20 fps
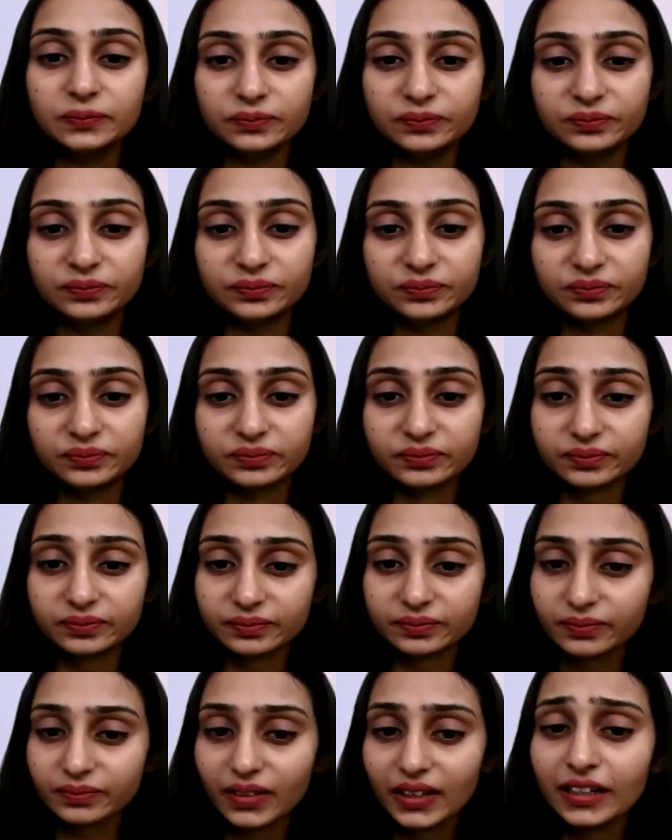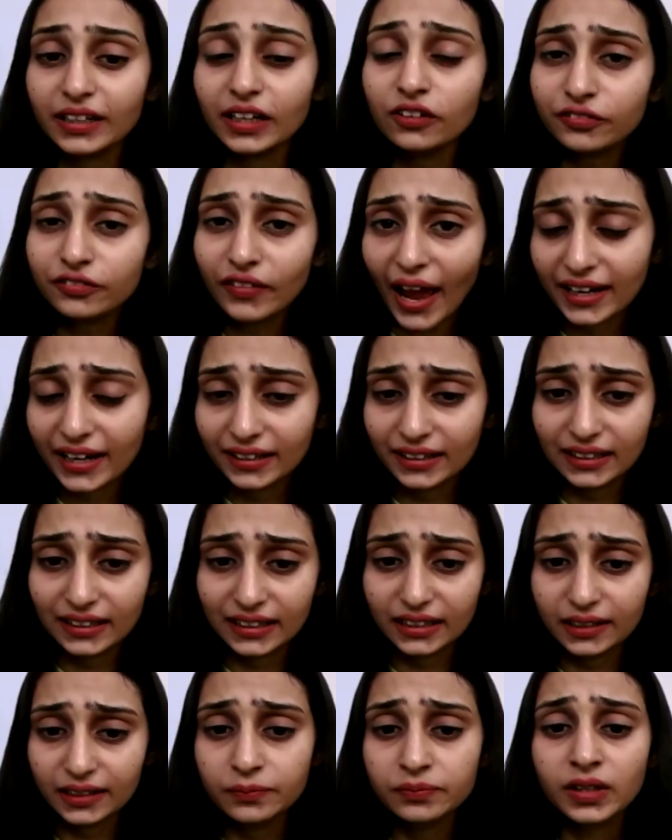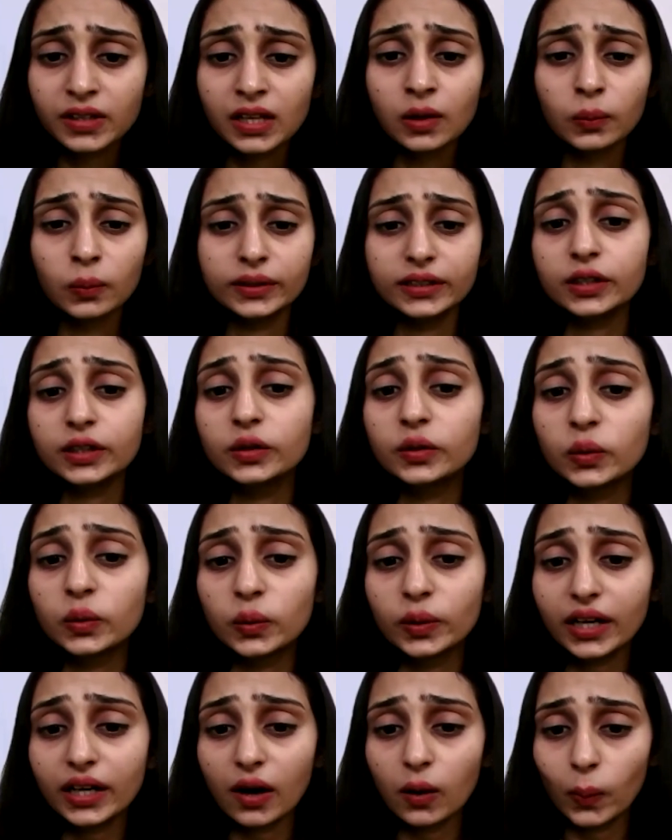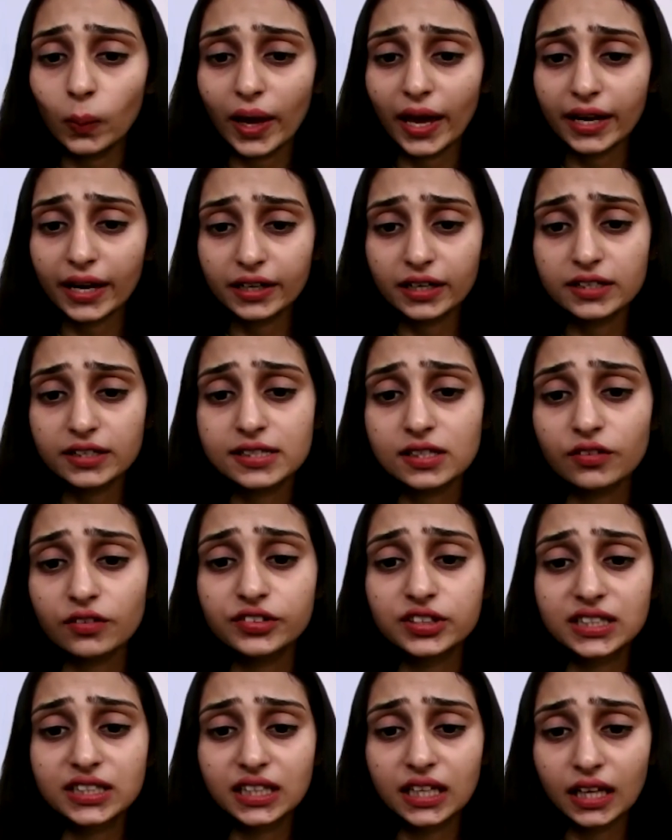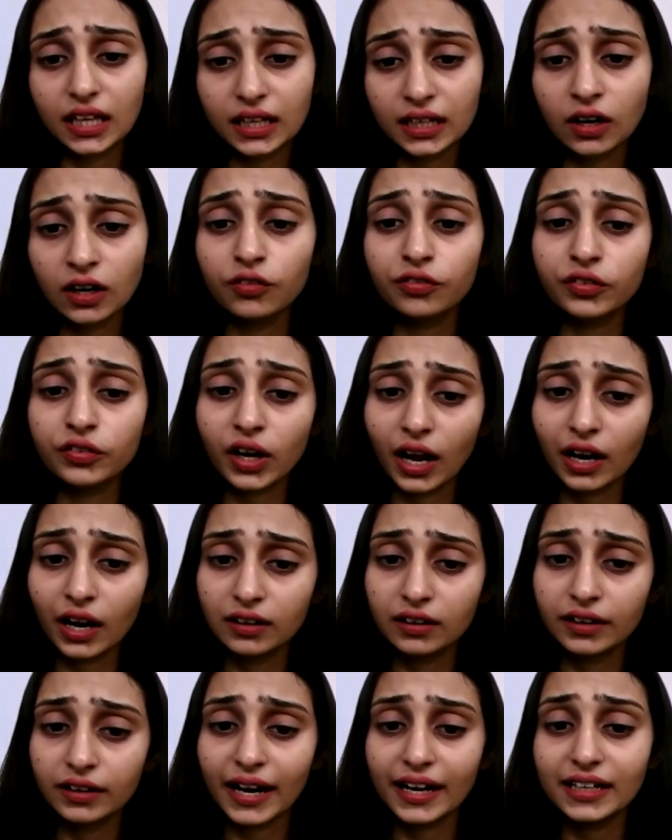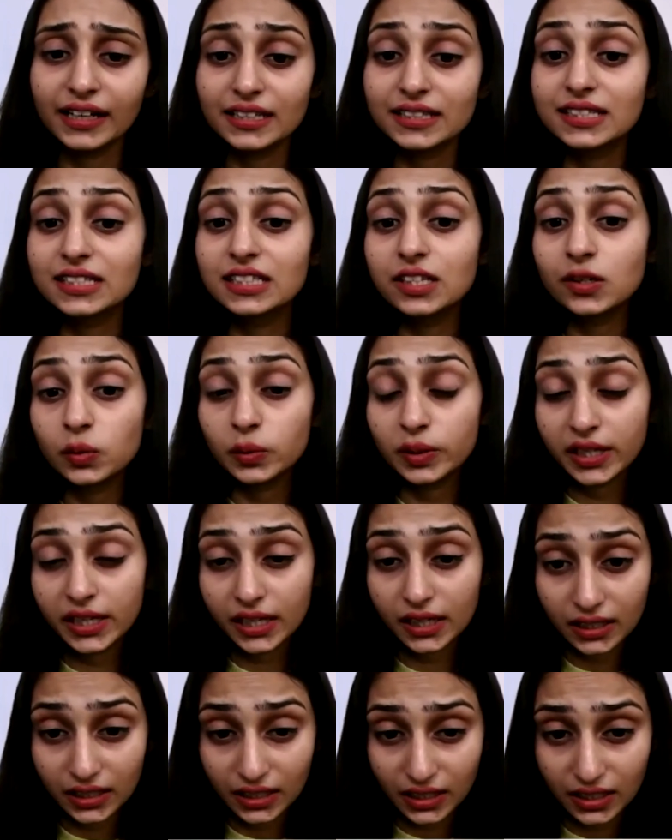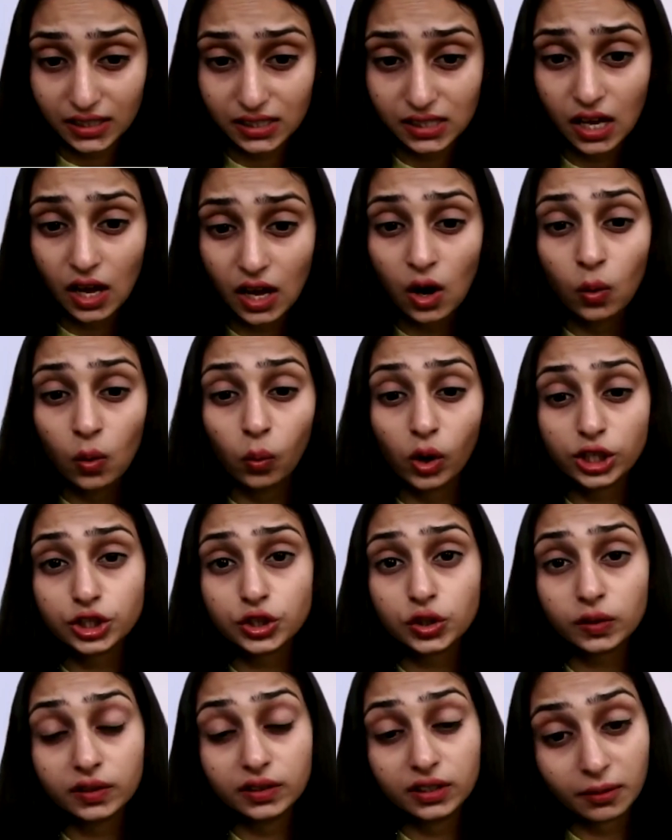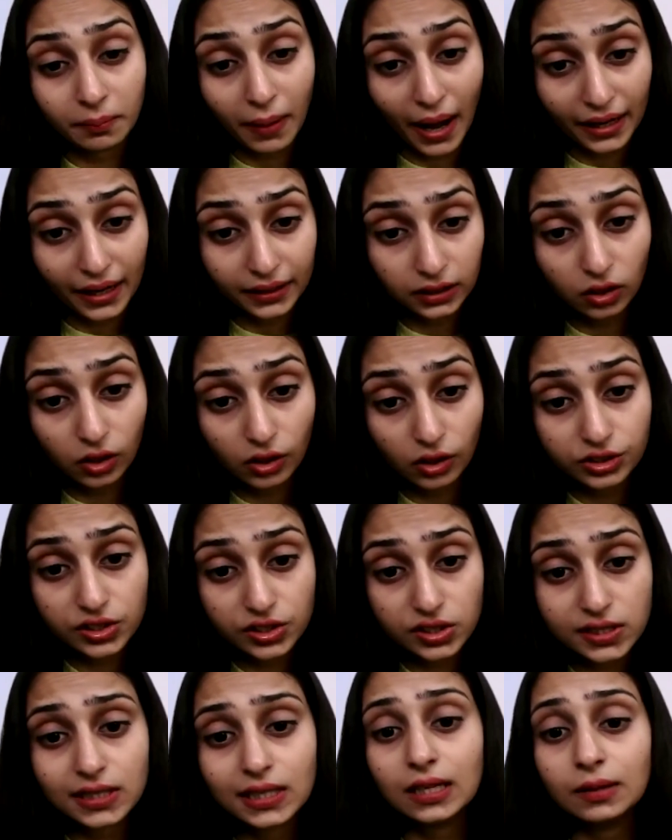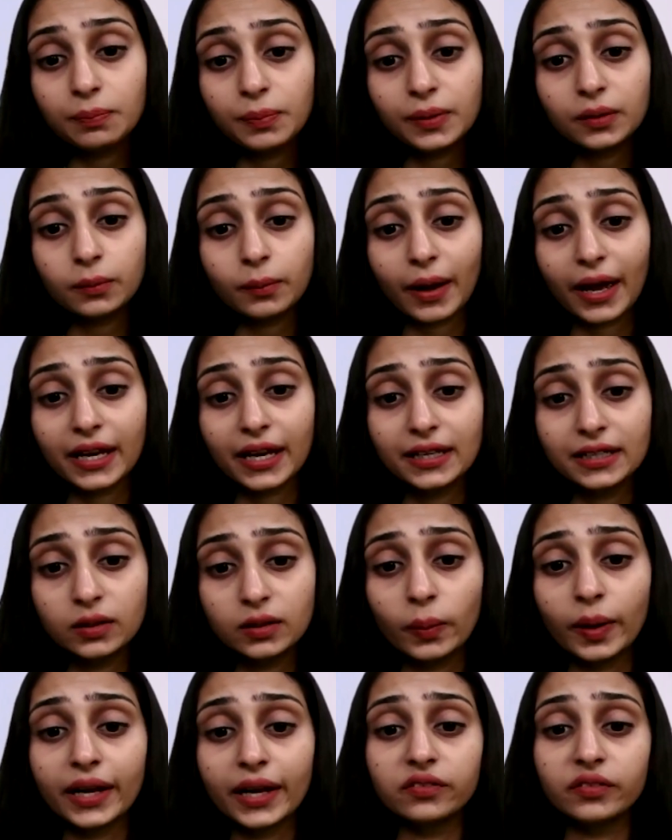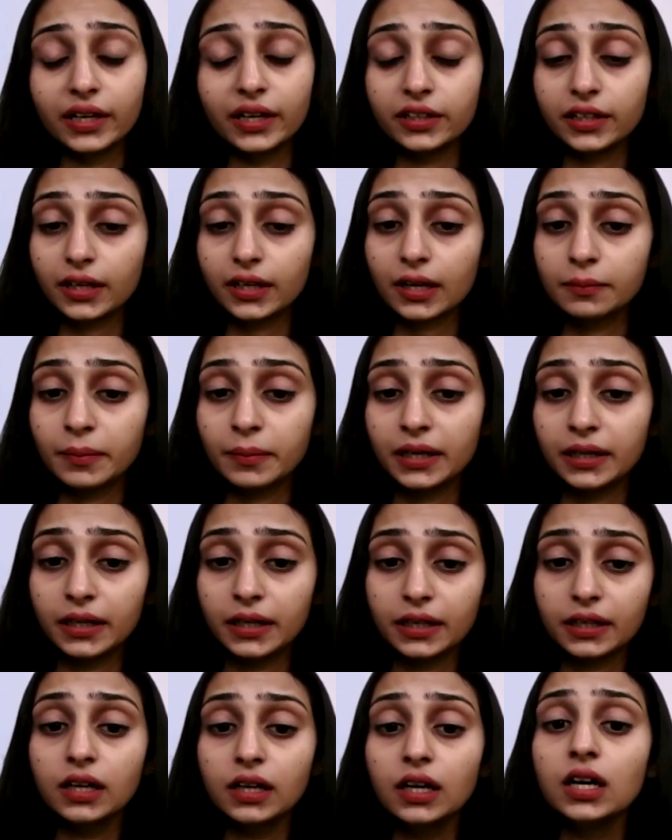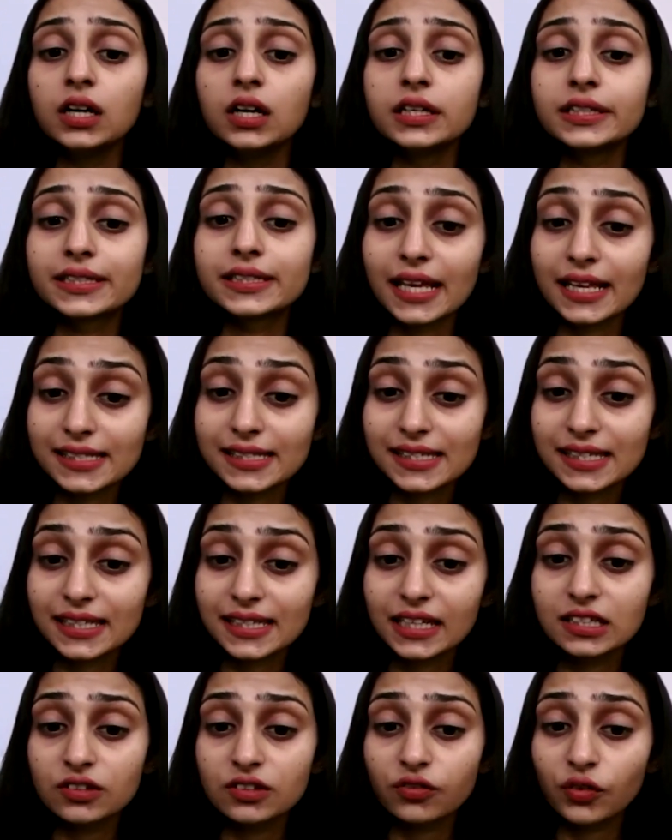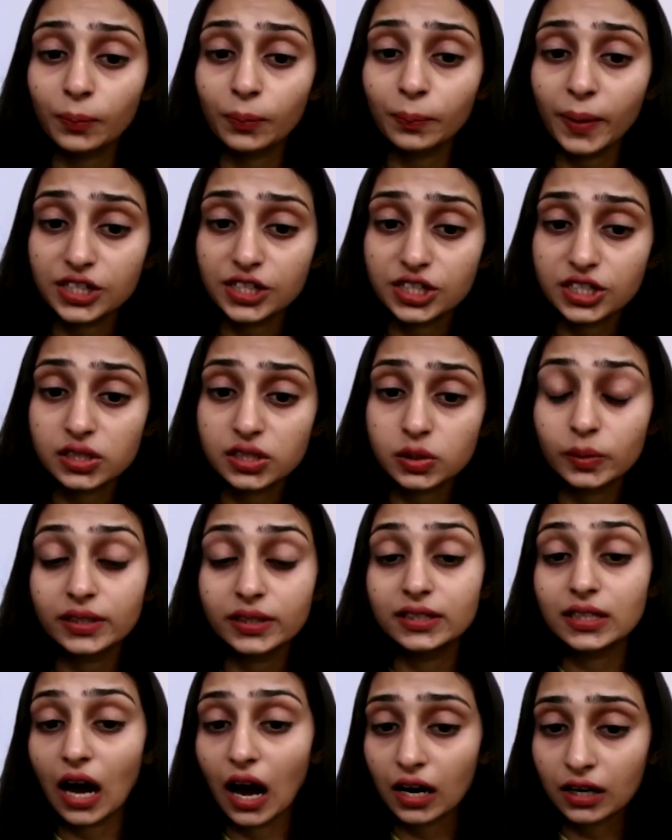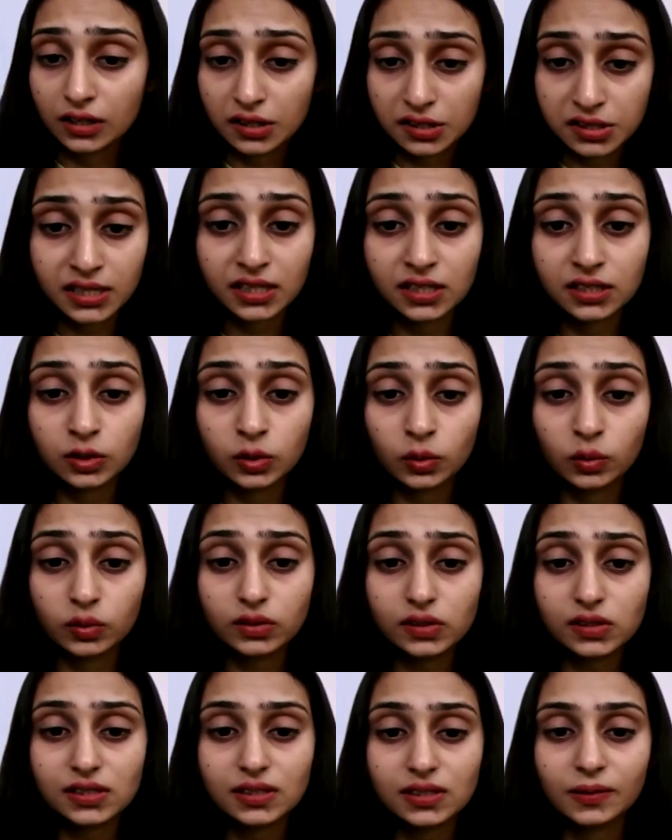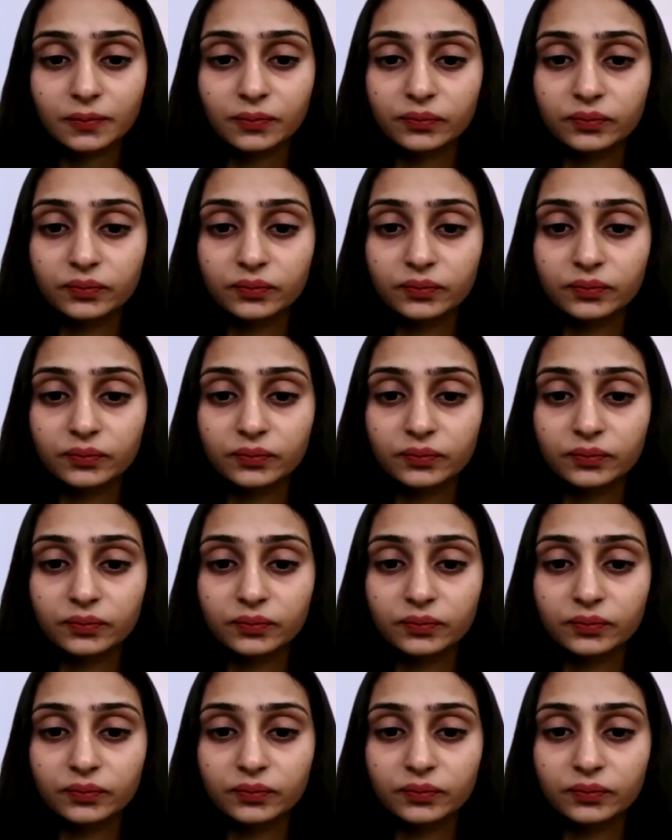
Now, finally, with the growing awareness of skin of color and its unique needs, what should dermatologists keep in mind when recommending sunscreens for patients with darker skin tones?